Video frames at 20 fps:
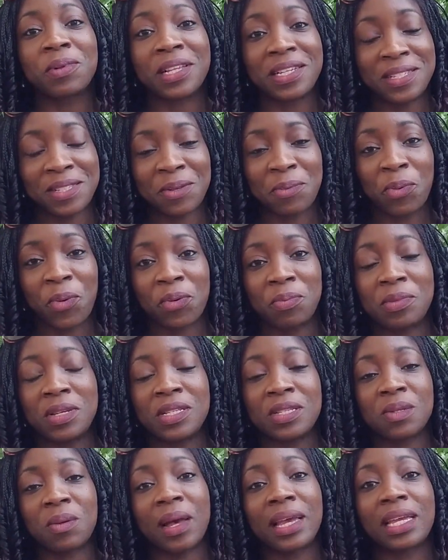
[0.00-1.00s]
please support
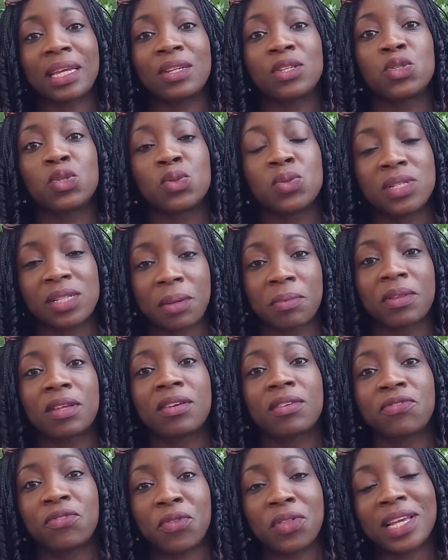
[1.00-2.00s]
me so I can do
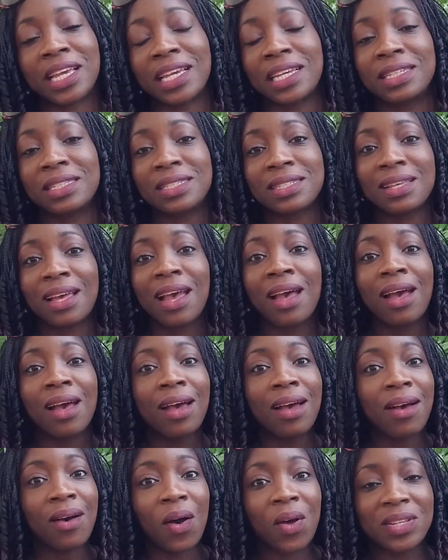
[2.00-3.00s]
something for the kids.
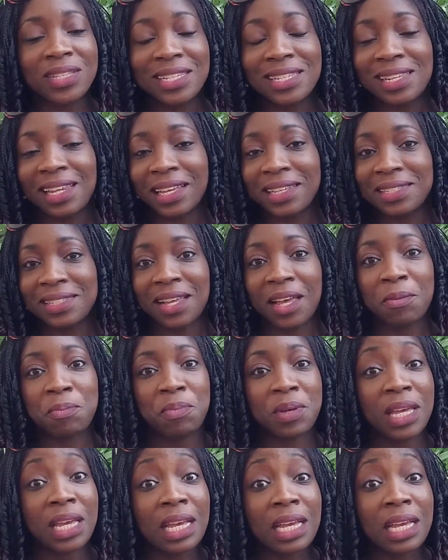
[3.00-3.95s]
Until next time, peace.